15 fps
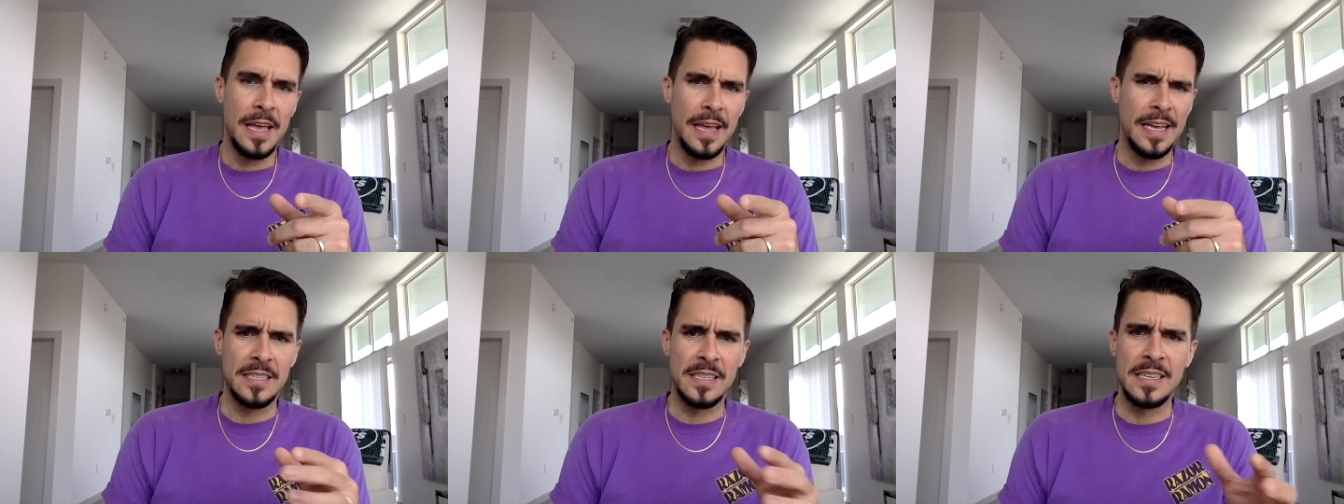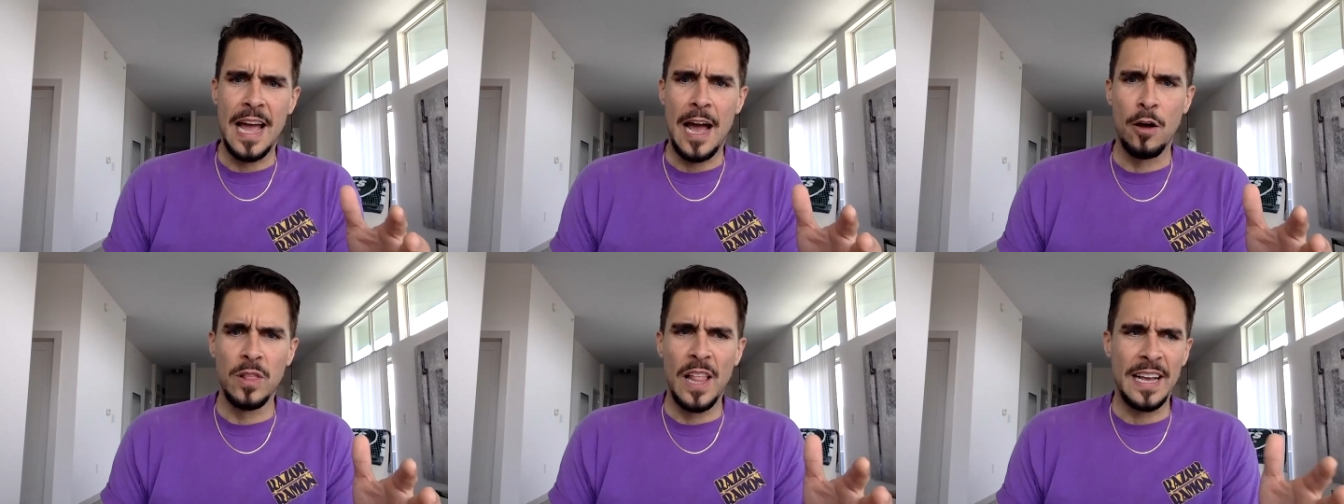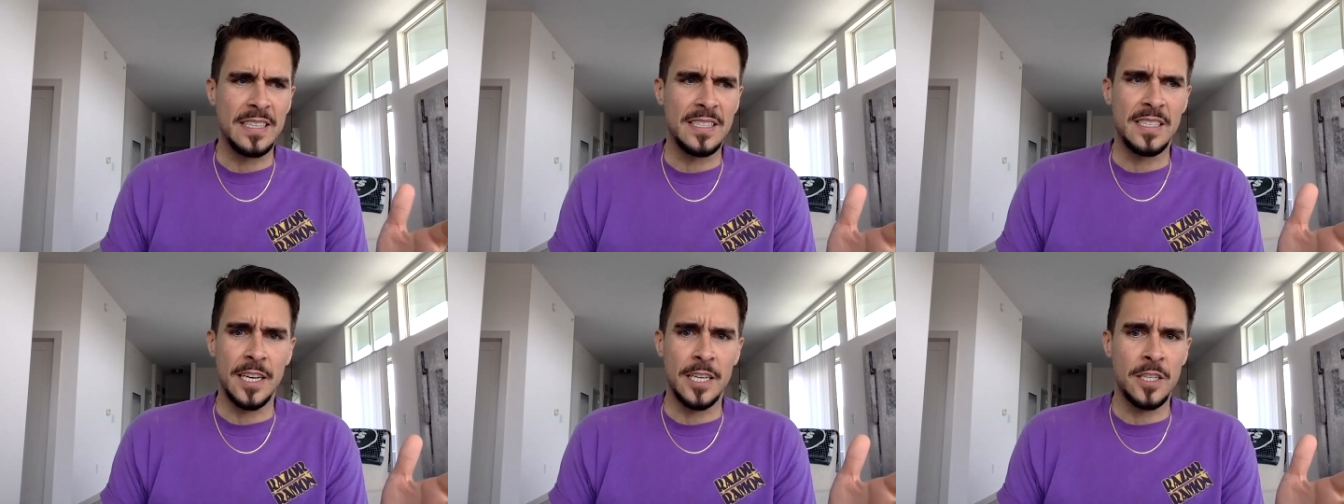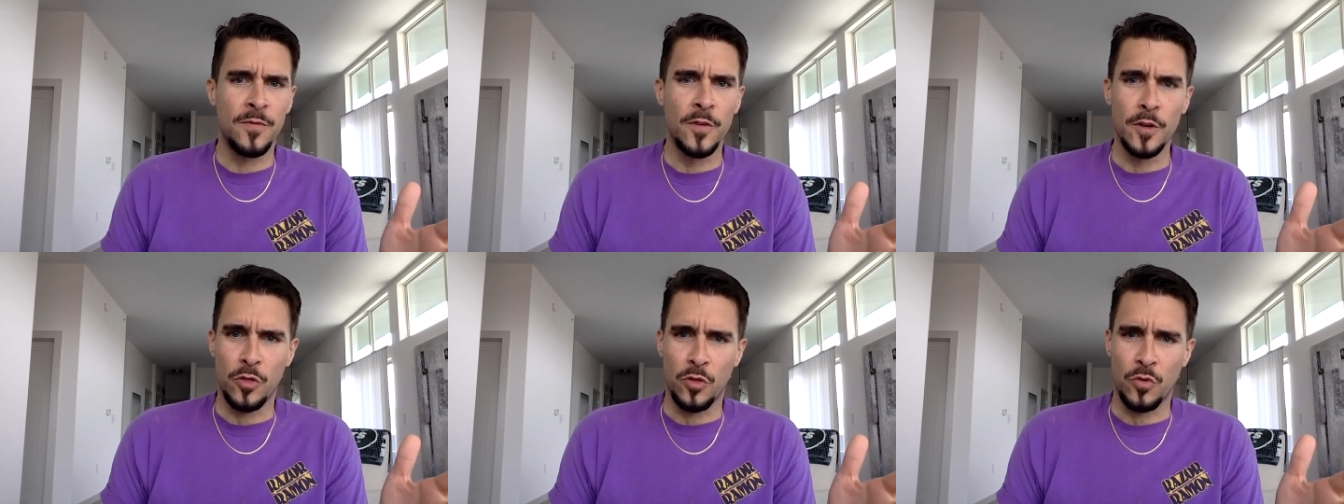is now like six
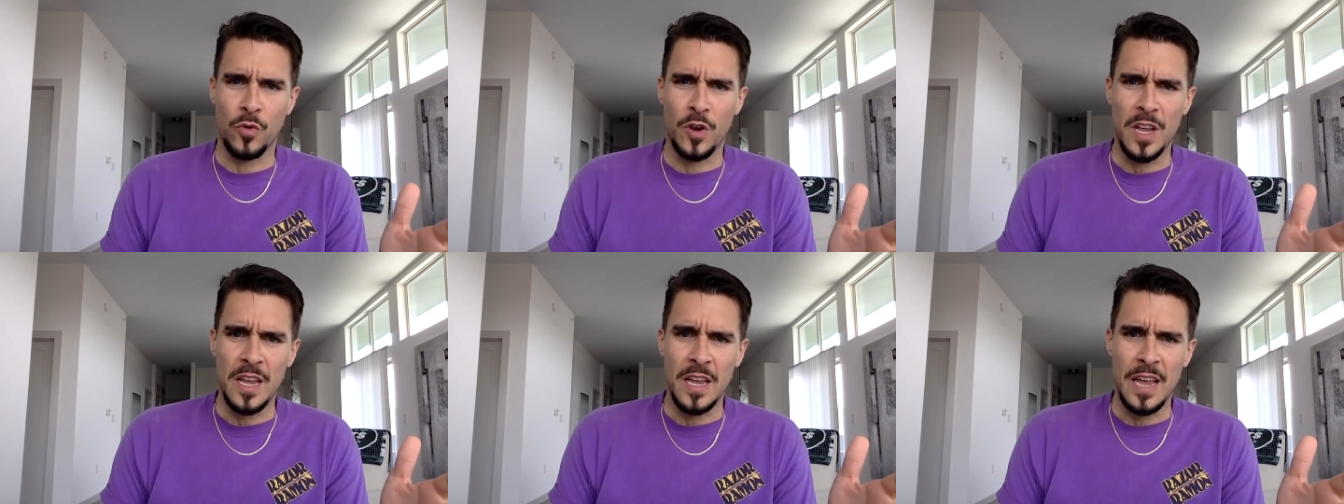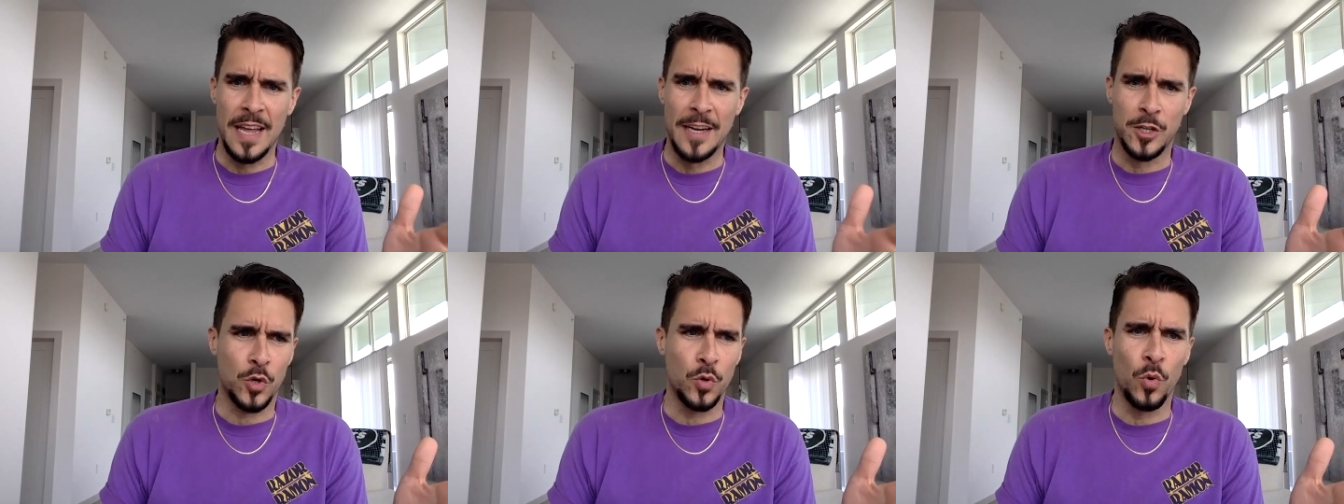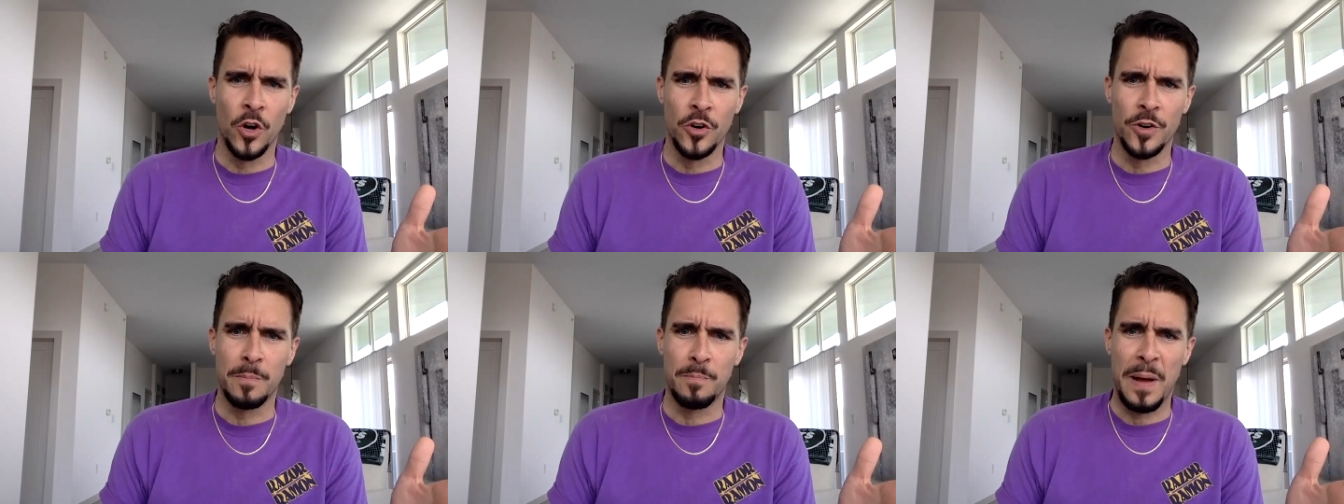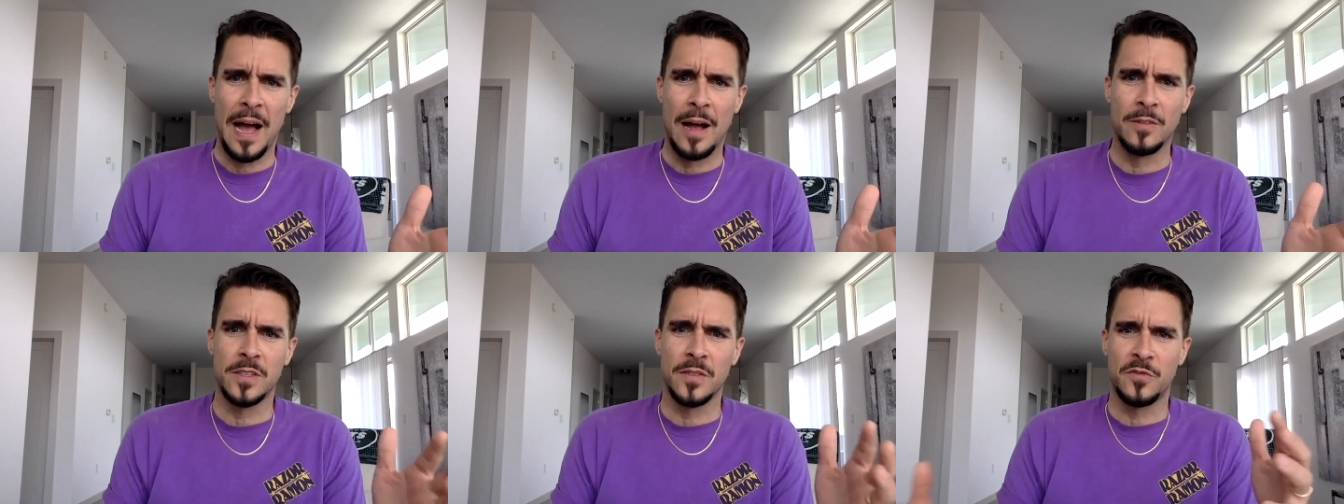foot three and 200
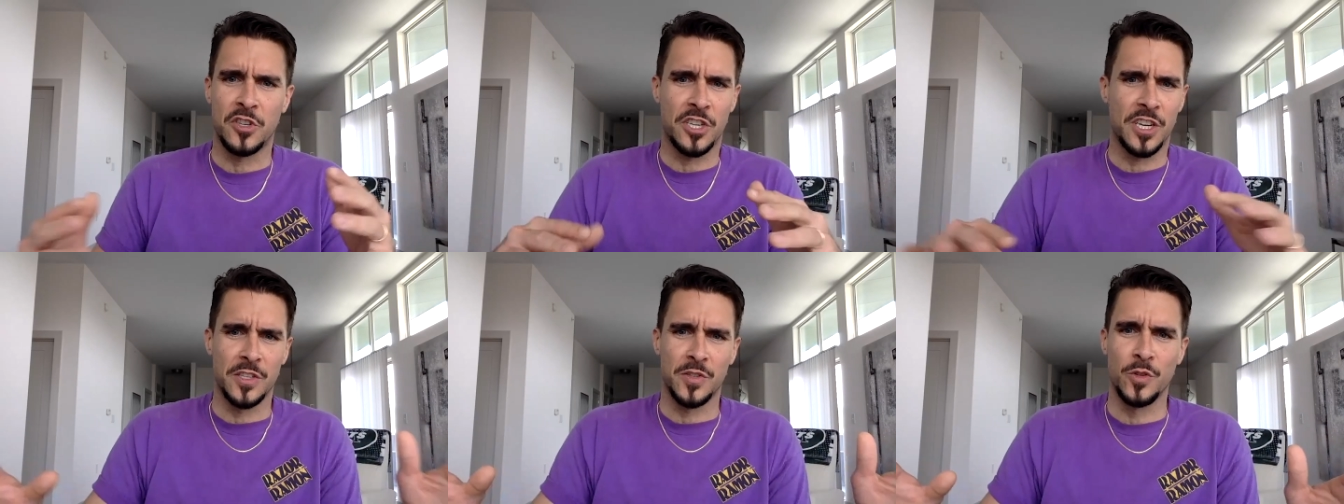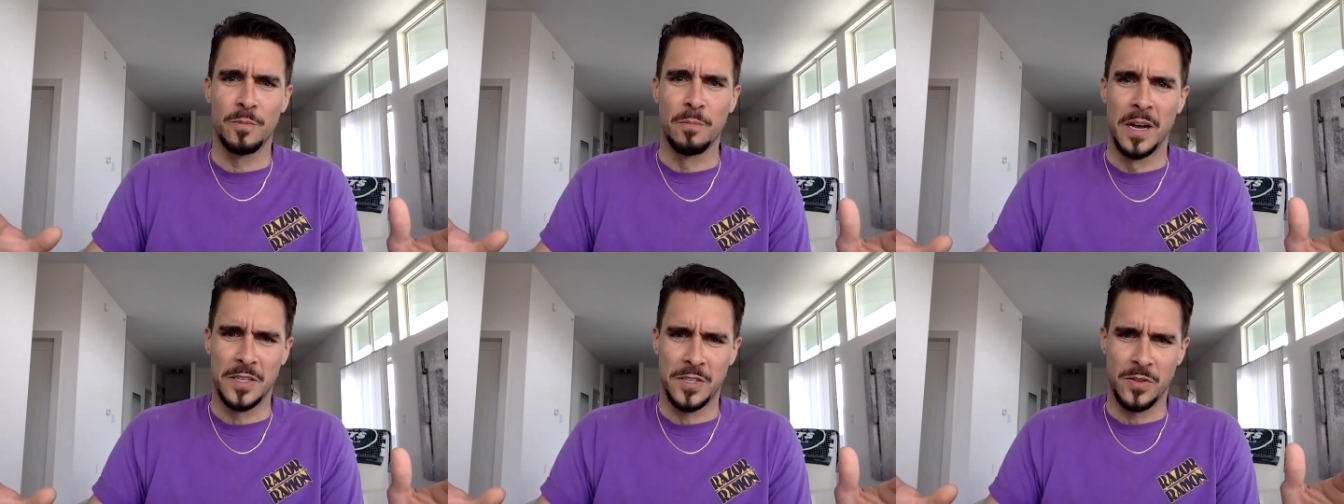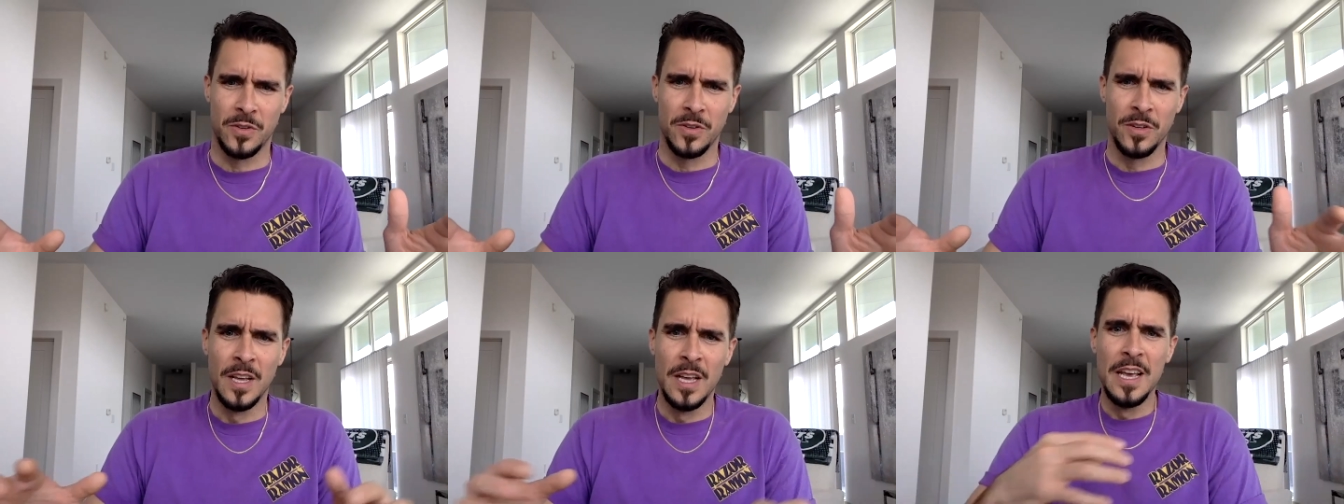pounds of chiseled muscle.